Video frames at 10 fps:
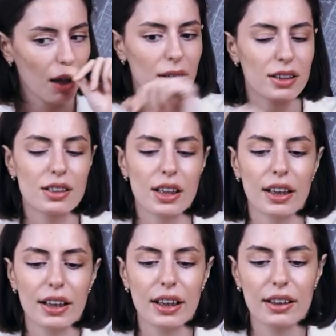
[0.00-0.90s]
I must
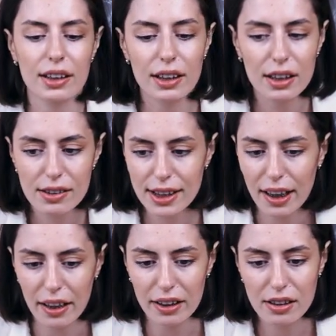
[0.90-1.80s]
say, in this
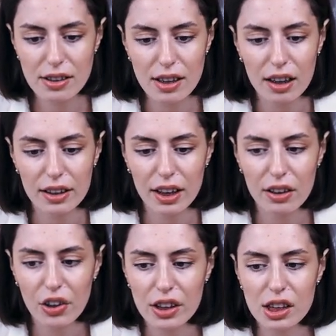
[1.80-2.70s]
case,
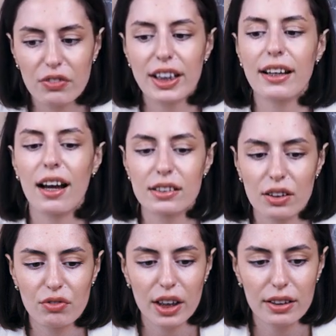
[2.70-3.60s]
Alligator is
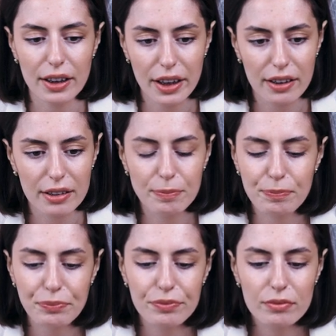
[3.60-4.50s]
reacting right there
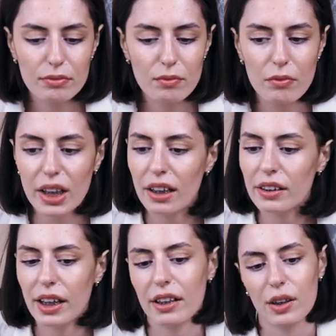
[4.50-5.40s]

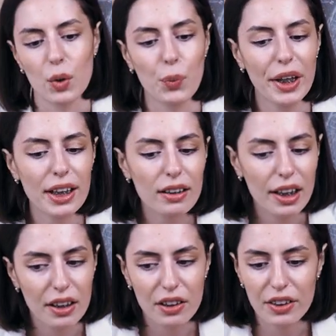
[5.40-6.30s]
later, way
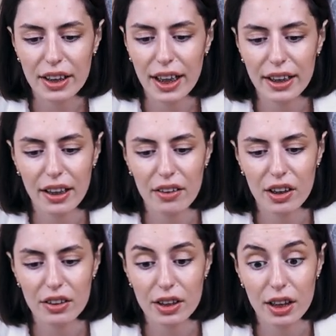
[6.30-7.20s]
later than any other
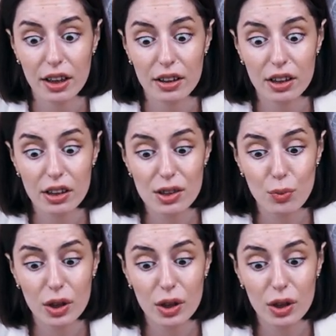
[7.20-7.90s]
indicators.